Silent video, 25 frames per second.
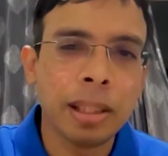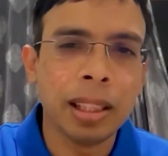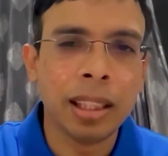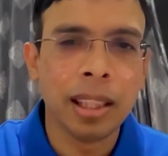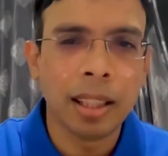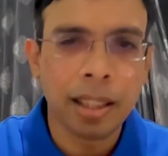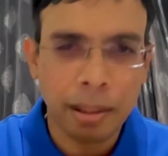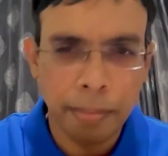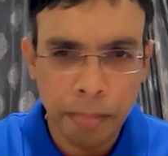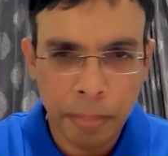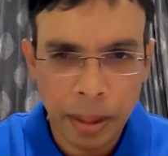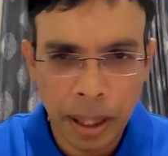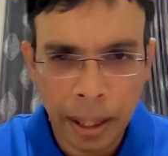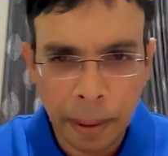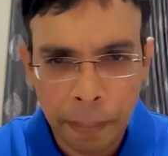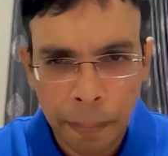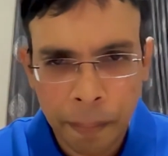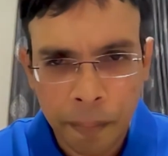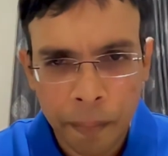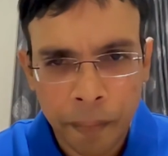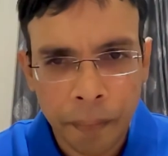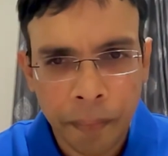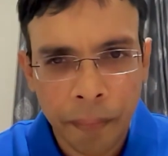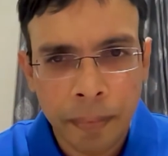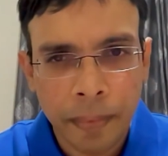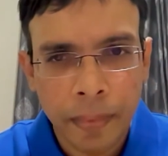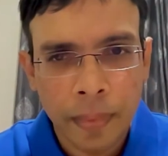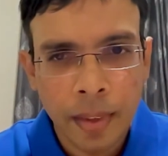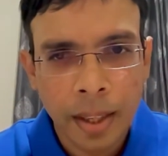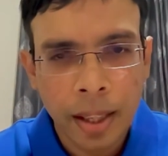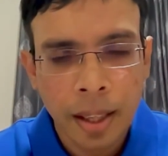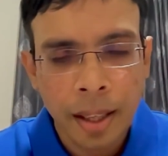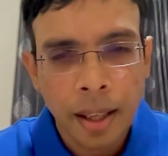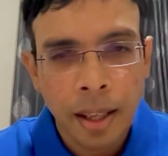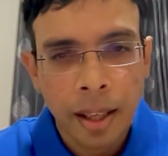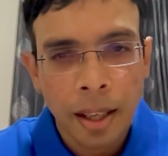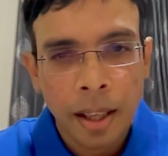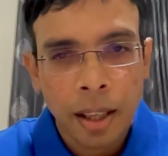other company.
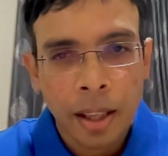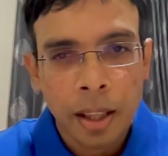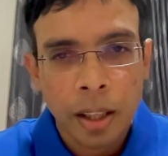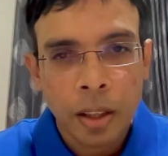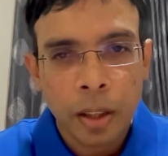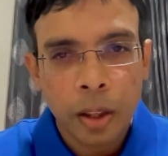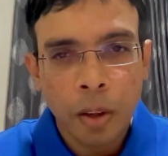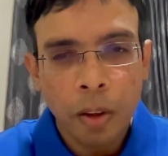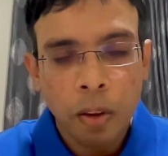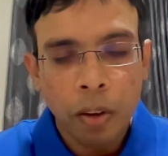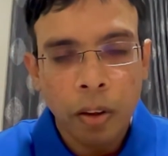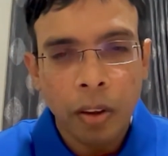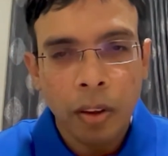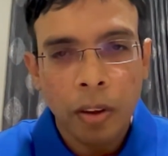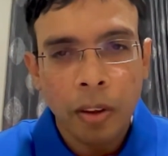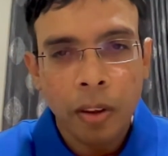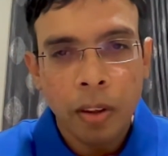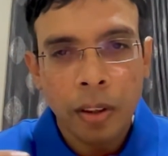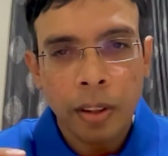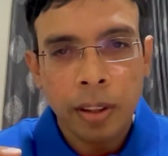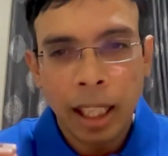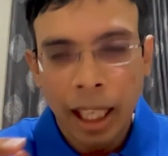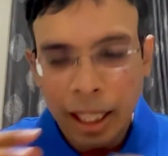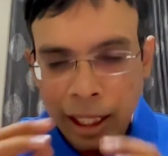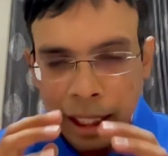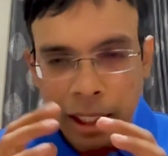So that is